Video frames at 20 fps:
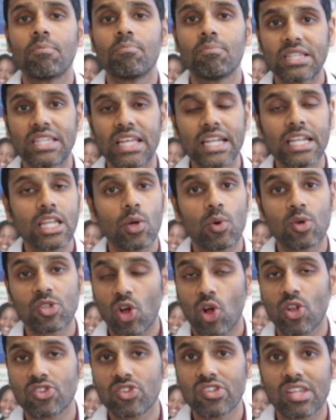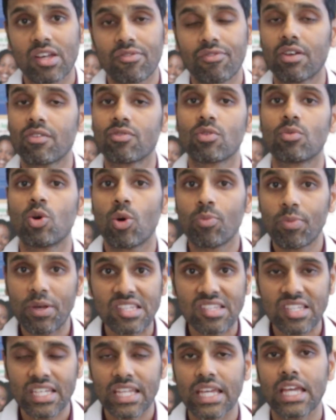But then he was also suffering from
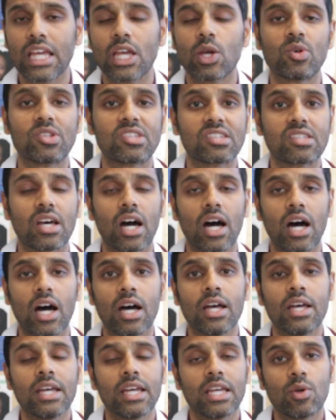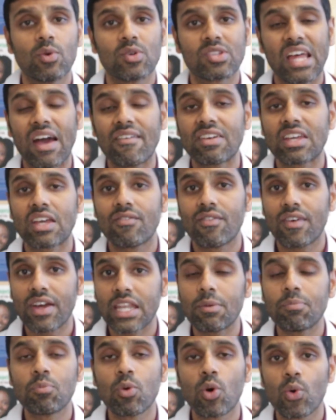obesity. He was having a
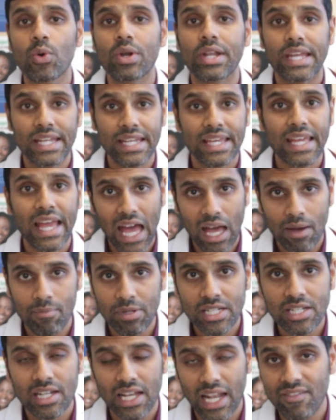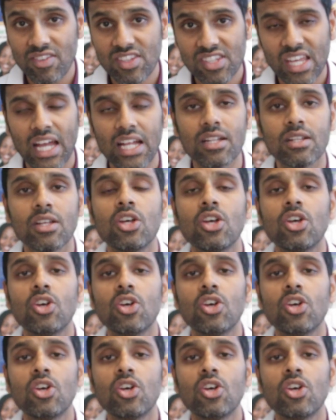very poor eating habit lifestyle.